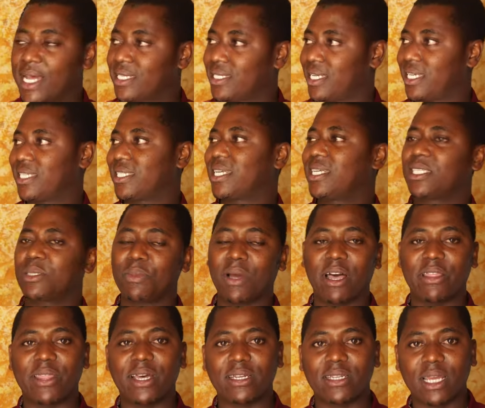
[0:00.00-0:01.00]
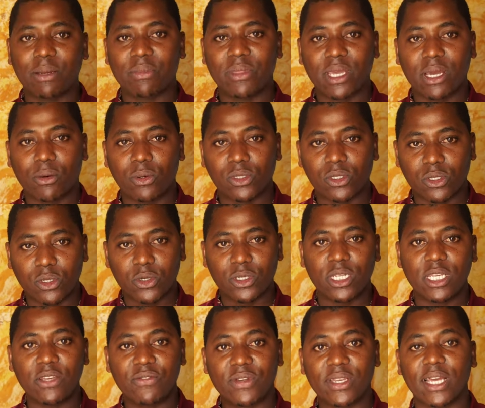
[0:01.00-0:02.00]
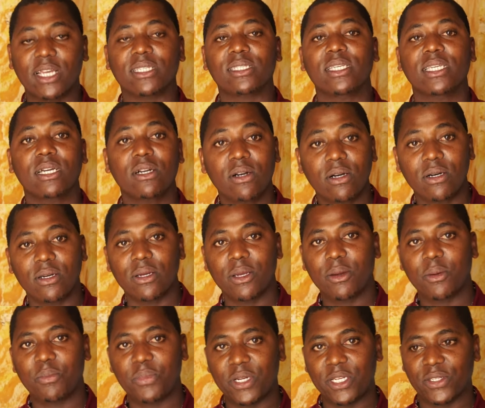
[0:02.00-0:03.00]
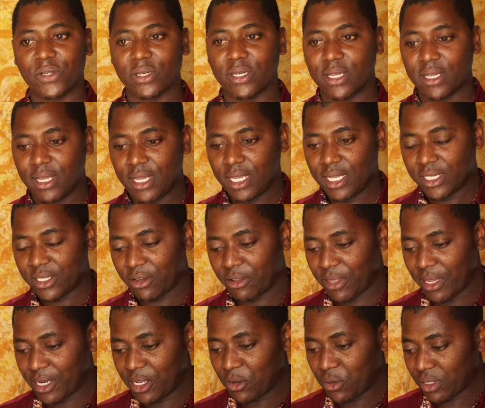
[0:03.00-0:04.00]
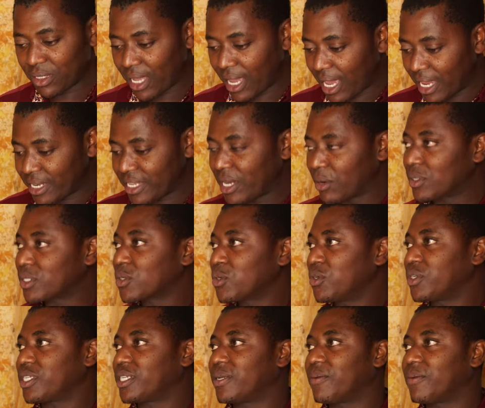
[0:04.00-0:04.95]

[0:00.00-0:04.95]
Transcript: as in Zanzibar at that time there was not even a single prison. So then the idea was good,